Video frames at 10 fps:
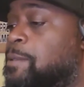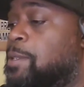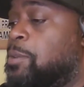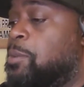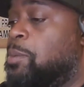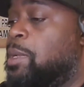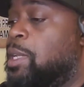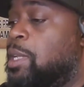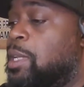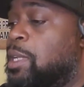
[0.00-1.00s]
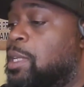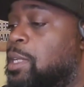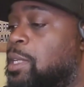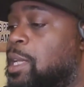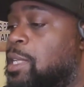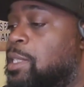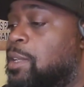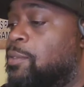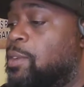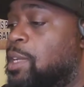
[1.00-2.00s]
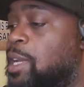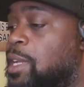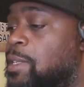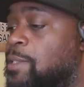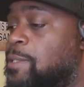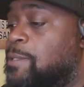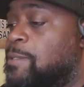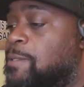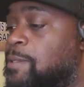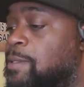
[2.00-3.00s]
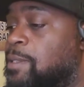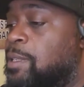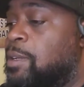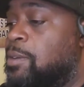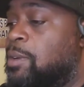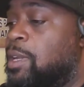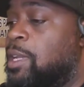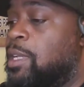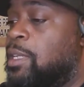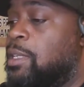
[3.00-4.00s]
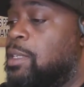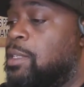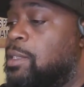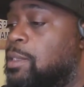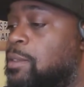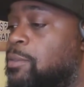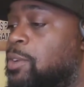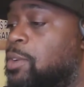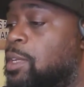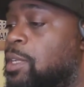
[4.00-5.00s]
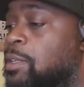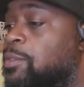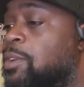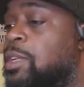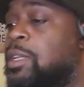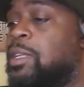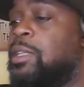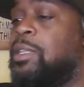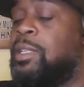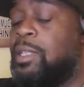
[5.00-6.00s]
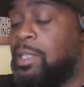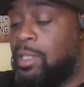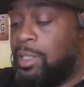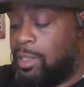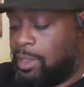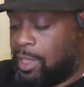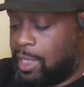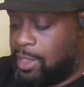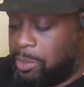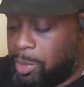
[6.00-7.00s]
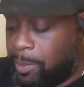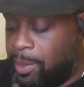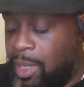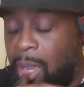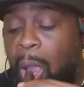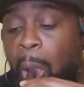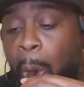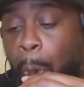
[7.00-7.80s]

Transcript: Cool, good, good, nice even cut. All right, good, very good, very good. Let's light this puppy up.